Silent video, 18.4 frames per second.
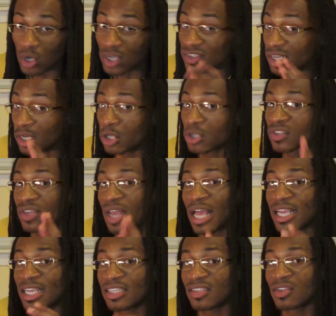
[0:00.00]
because it looks
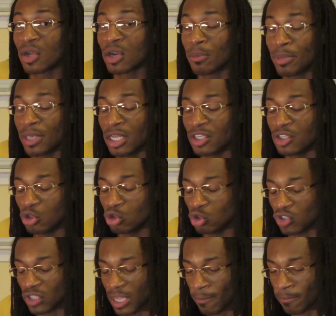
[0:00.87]
like it's going to be a
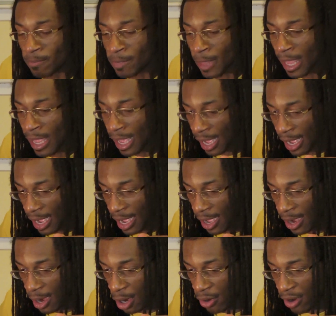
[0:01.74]
doozy.
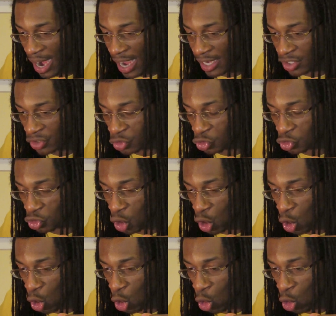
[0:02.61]
Alright,
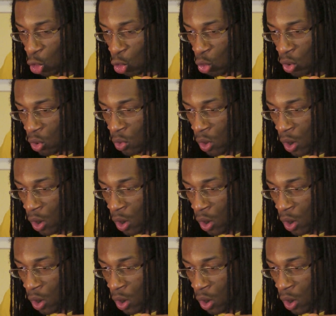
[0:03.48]
so